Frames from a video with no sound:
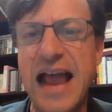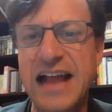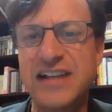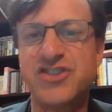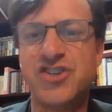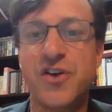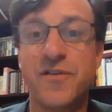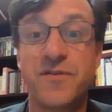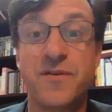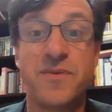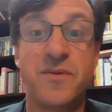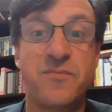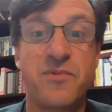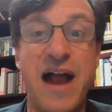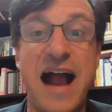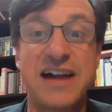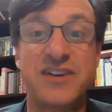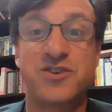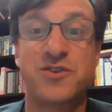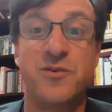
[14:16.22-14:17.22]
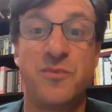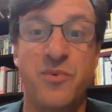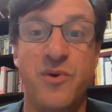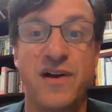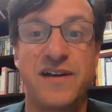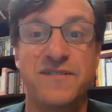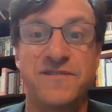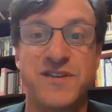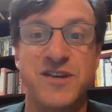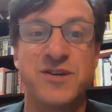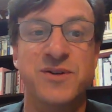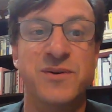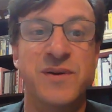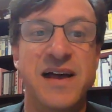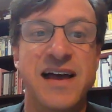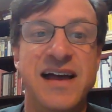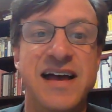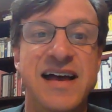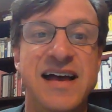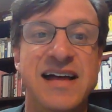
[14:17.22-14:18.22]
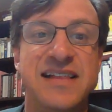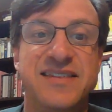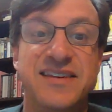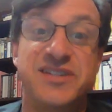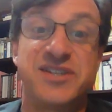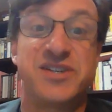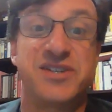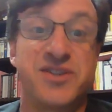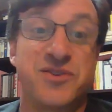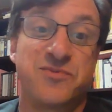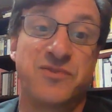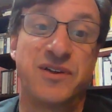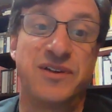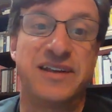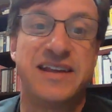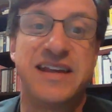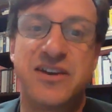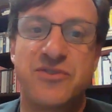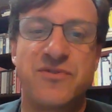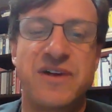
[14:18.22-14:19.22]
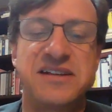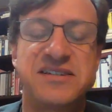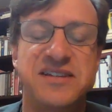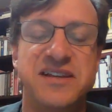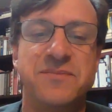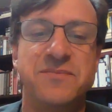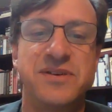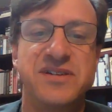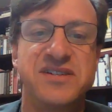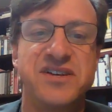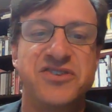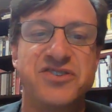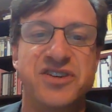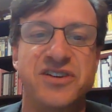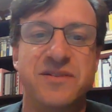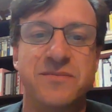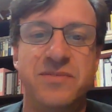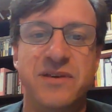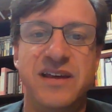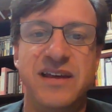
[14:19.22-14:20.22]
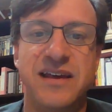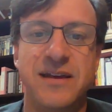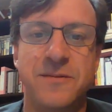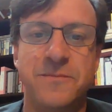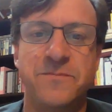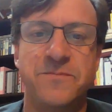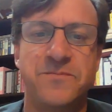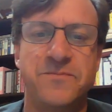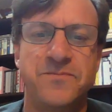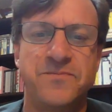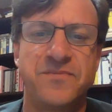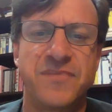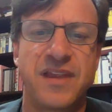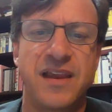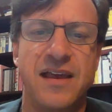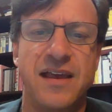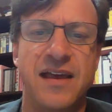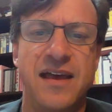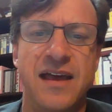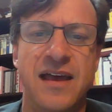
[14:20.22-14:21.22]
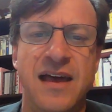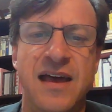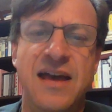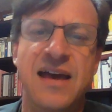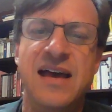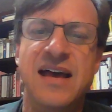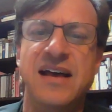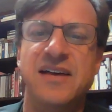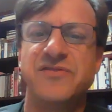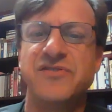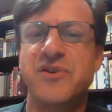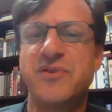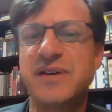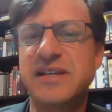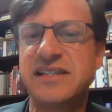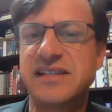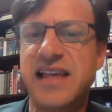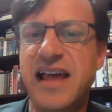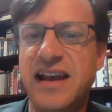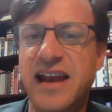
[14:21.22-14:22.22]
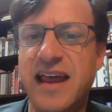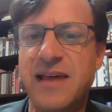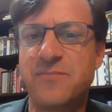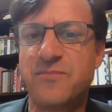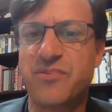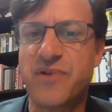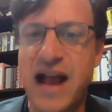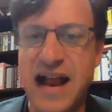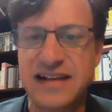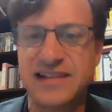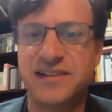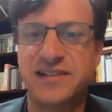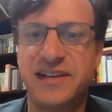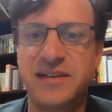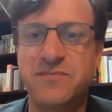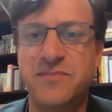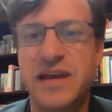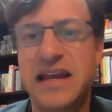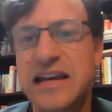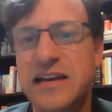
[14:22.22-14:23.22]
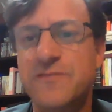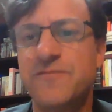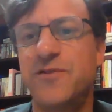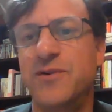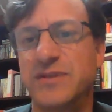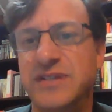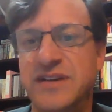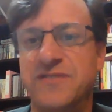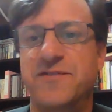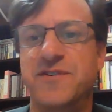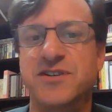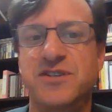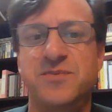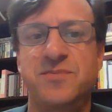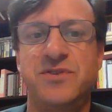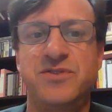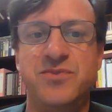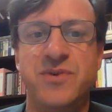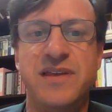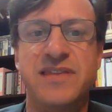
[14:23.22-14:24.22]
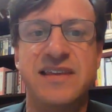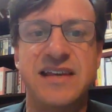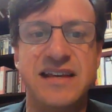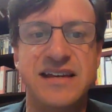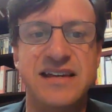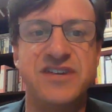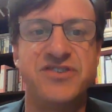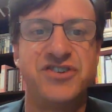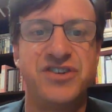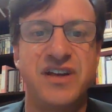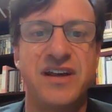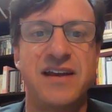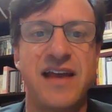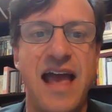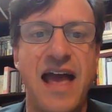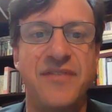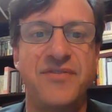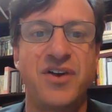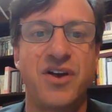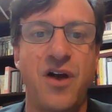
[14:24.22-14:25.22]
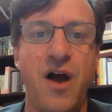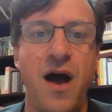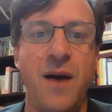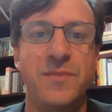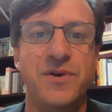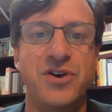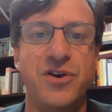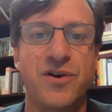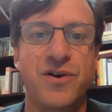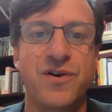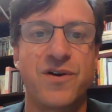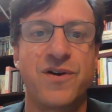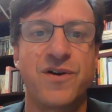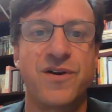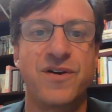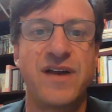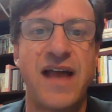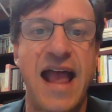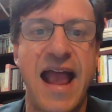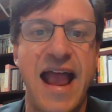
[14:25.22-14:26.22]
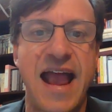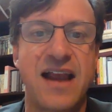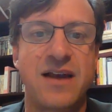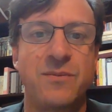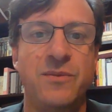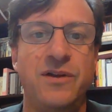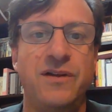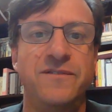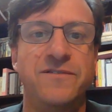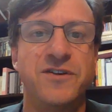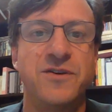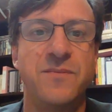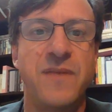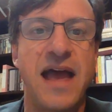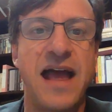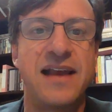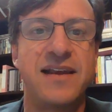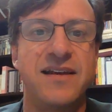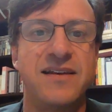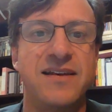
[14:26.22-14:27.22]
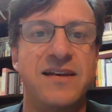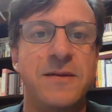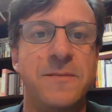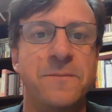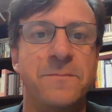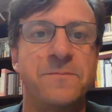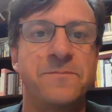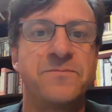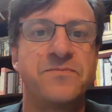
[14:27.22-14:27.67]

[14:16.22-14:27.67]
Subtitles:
And so from the practical point of view, this is the really interesting position to be in. There is then a practically meaningful difference between the initiate and the common herd animal of humanity,